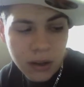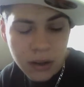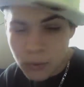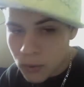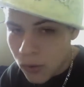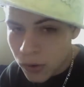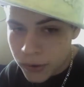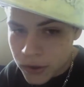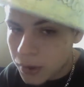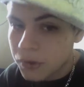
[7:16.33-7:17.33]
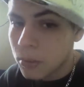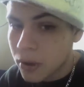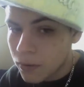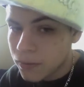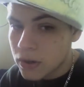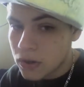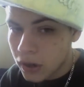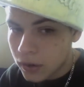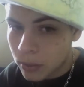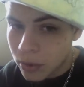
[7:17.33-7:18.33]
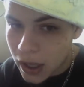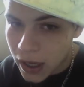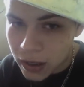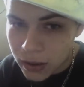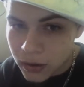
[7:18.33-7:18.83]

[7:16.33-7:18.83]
the rule "there's always a bigger fish" does apply.